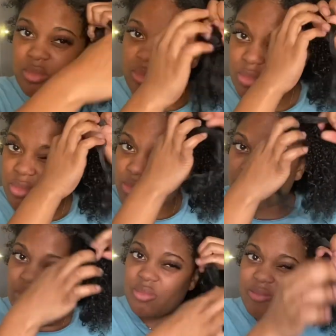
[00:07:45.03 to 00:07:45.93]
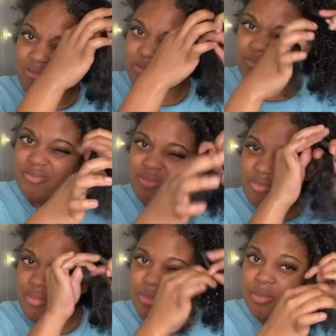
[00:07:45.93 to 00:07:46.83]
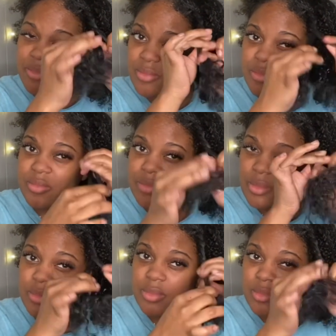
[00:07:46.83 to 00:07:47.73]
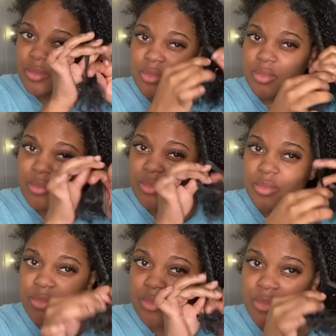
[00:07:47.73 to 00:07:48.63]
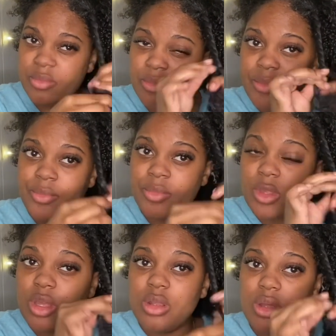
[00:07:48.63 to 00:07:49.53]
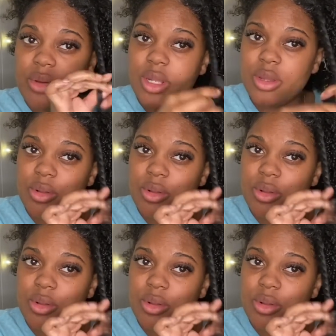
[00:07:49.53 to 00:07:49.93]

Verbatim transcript: Um, it does really well. I really like that brush. Um, so I'm just going to twist it up.